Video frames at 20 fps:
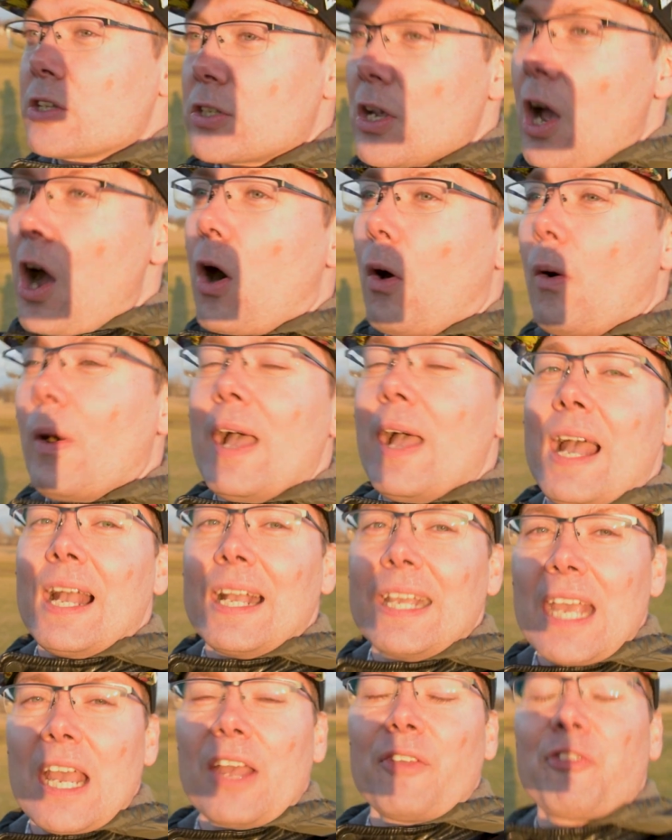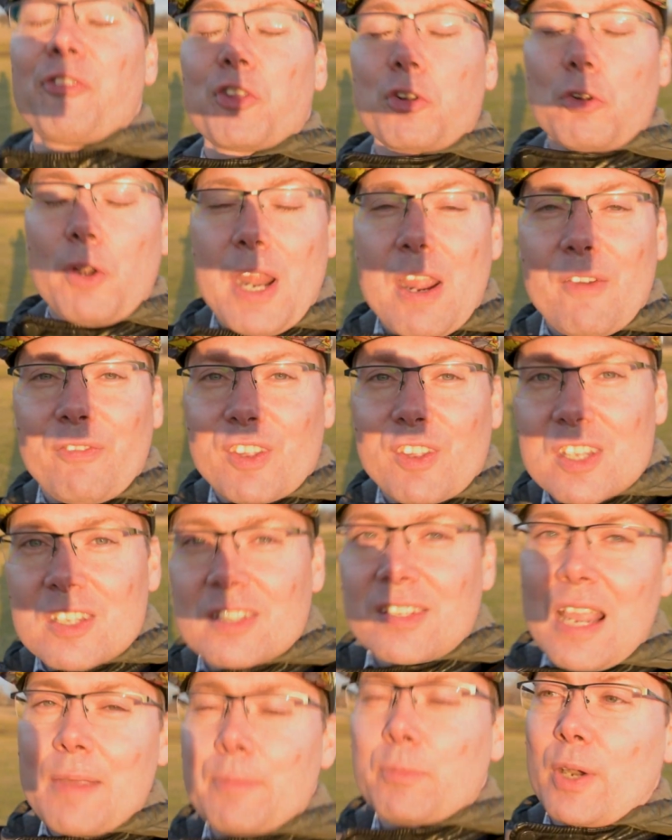So, get 3 of the
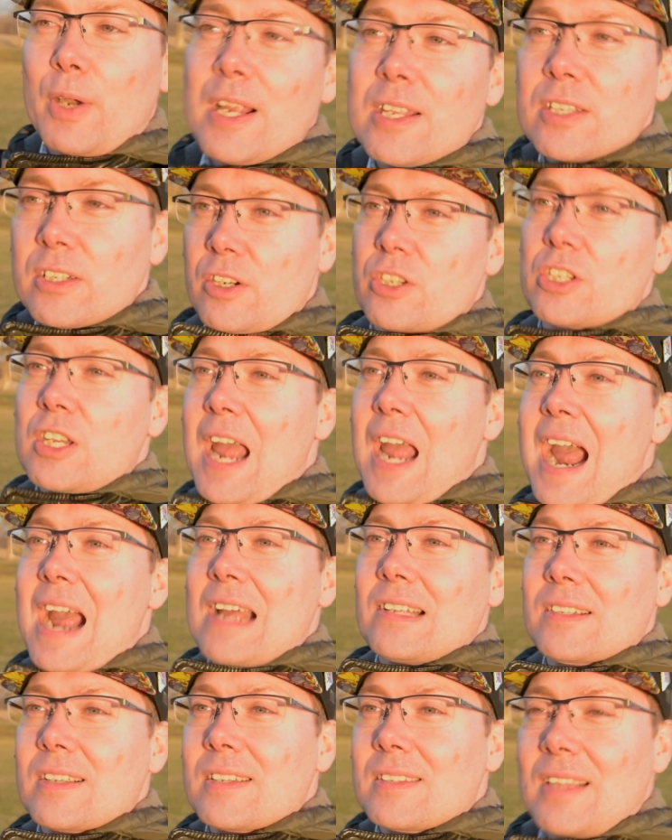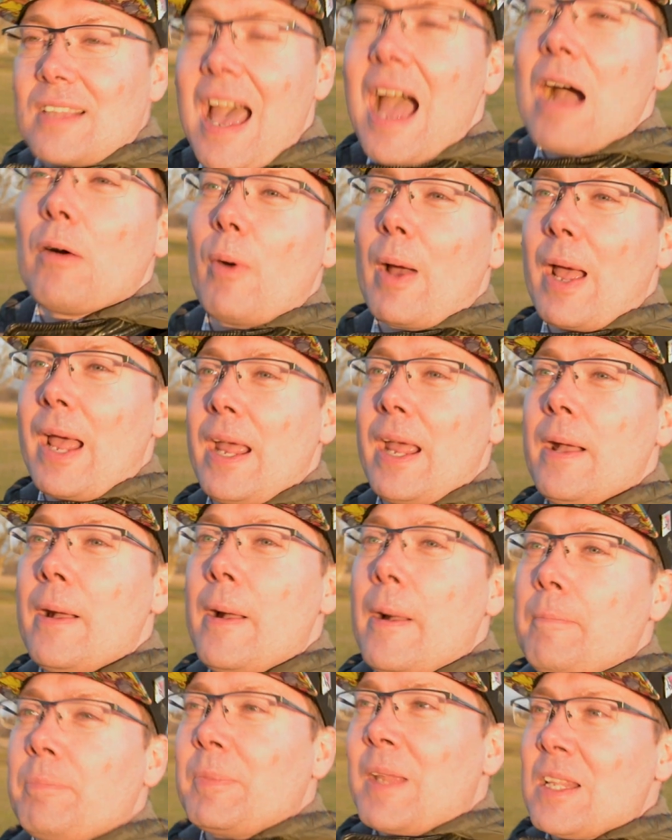same research tasks. That way,
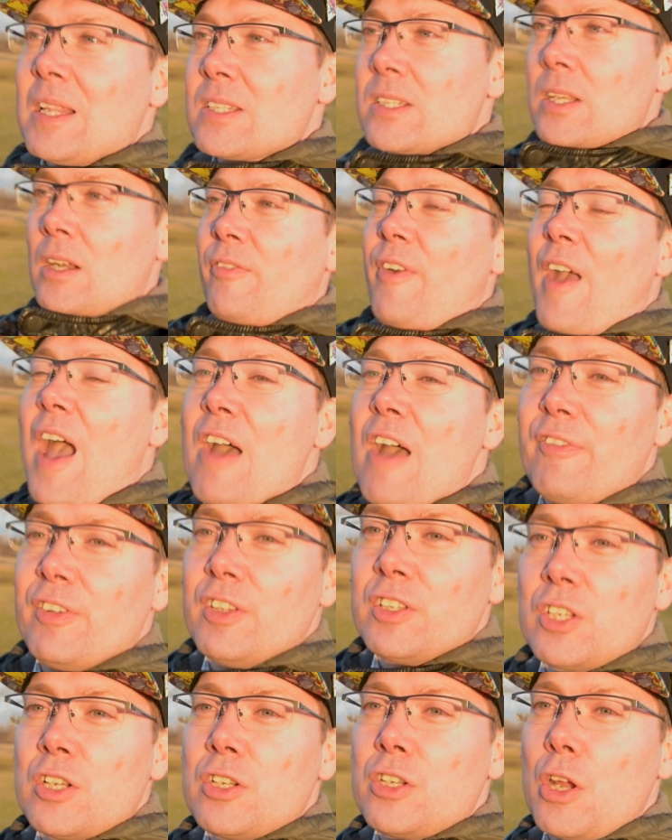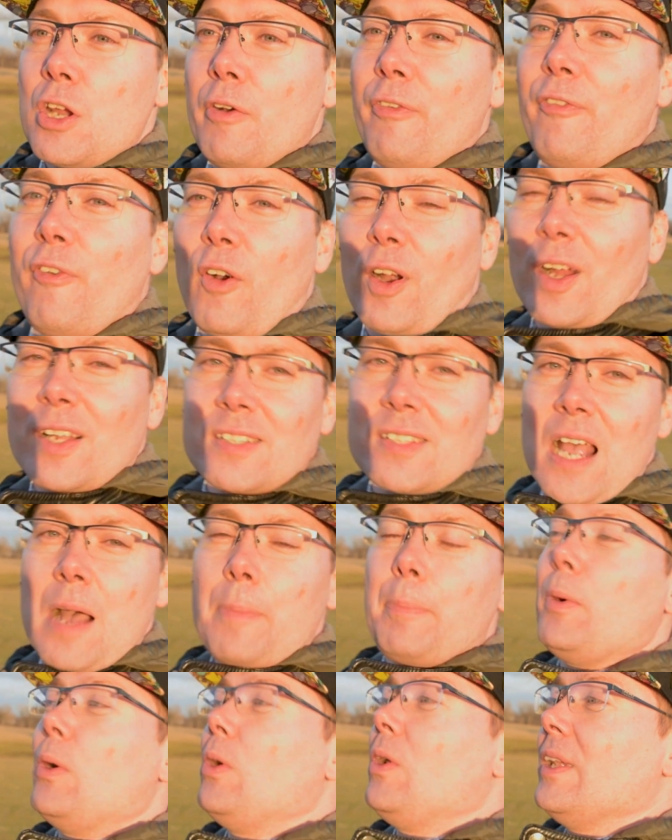instead of having to do, for
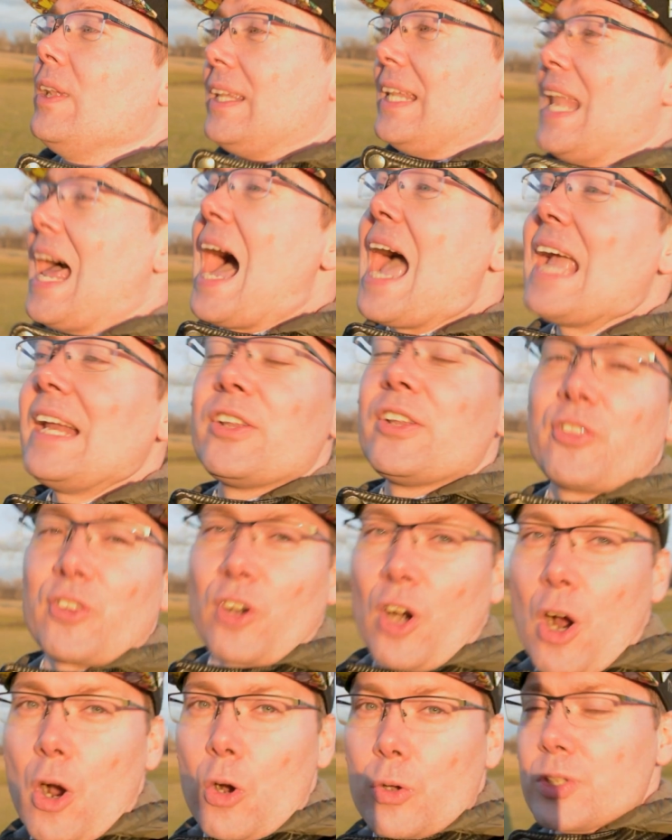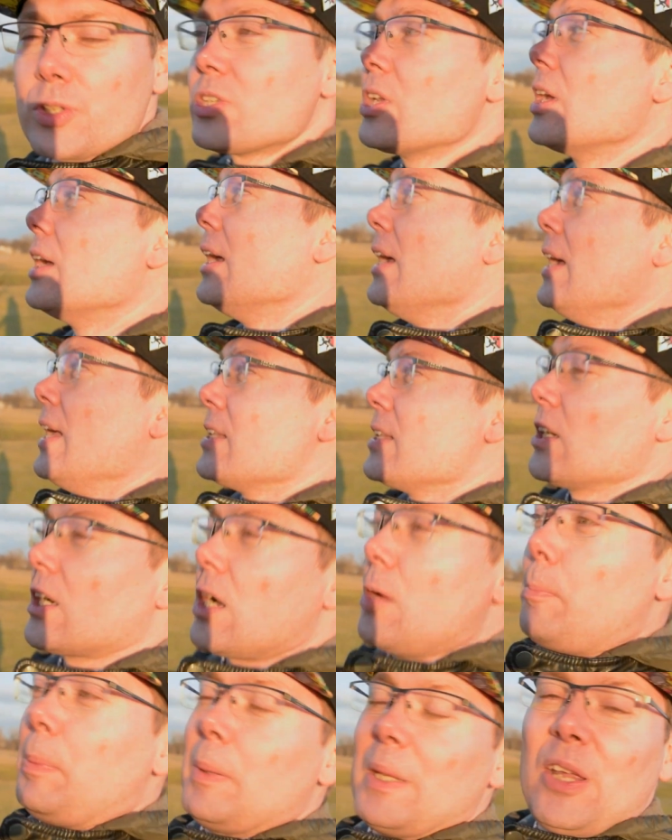example, 9 throws to
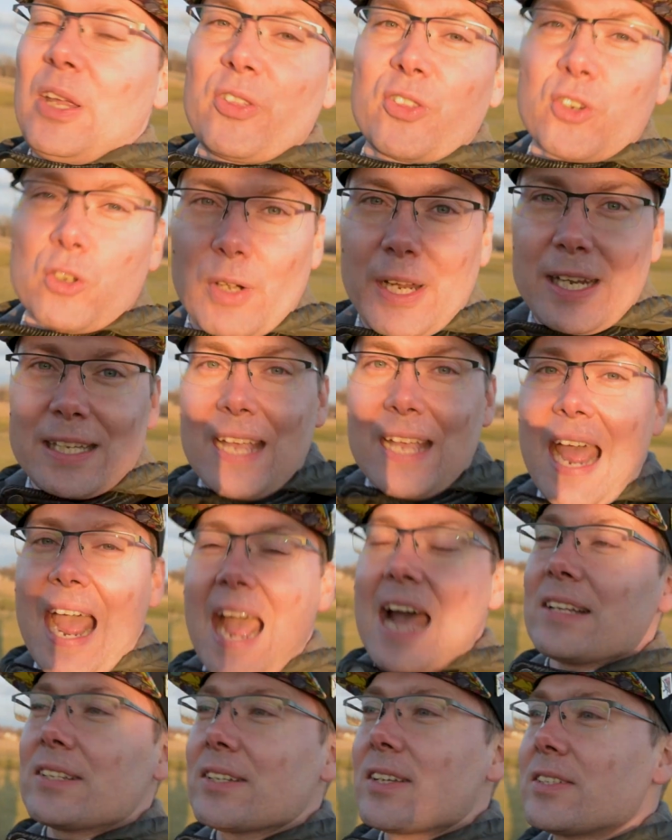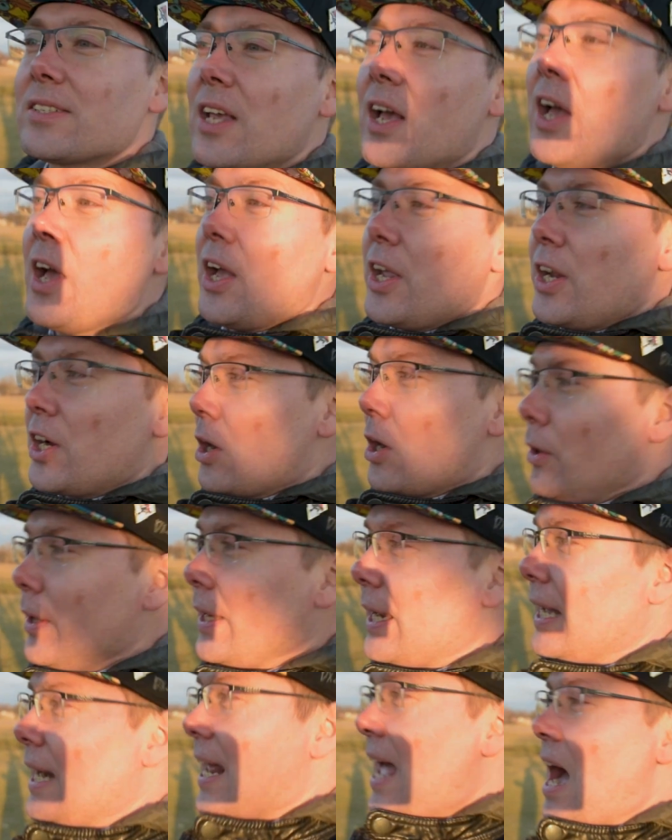complete 3 tasks, you're
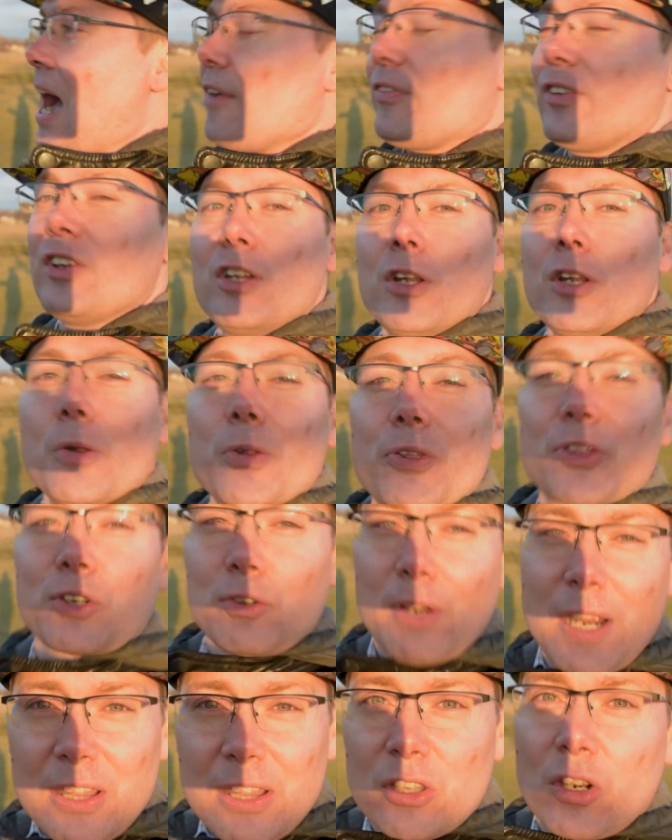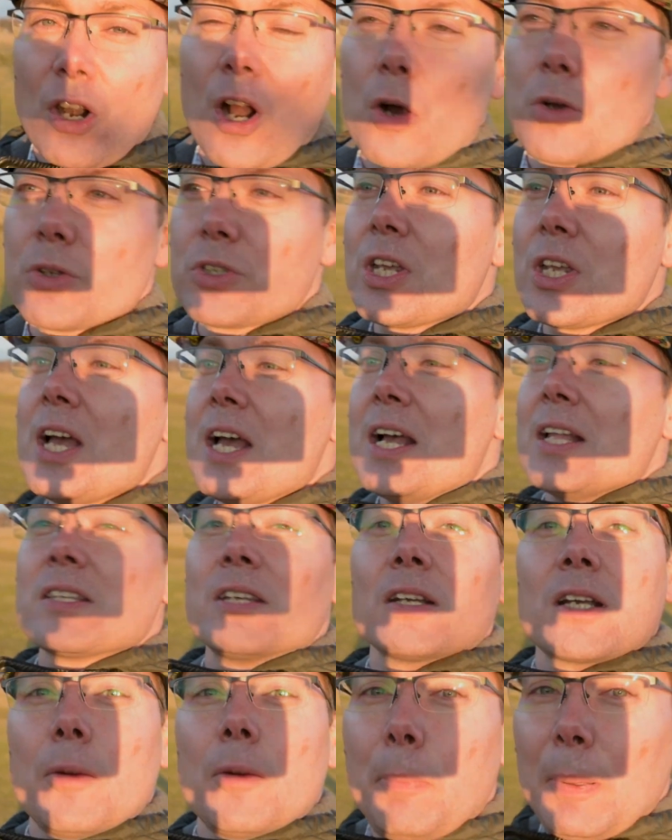only gonna have to do 3 throws
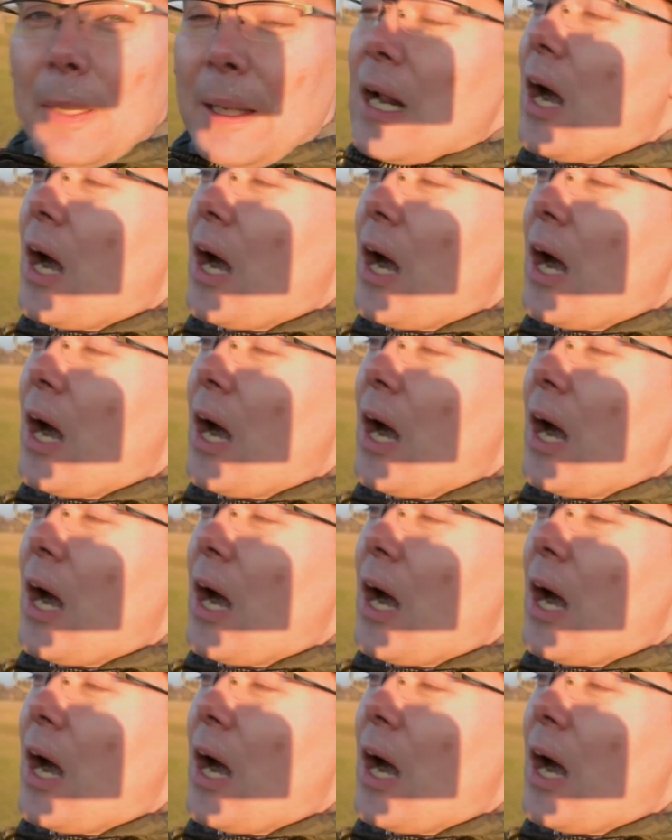to complete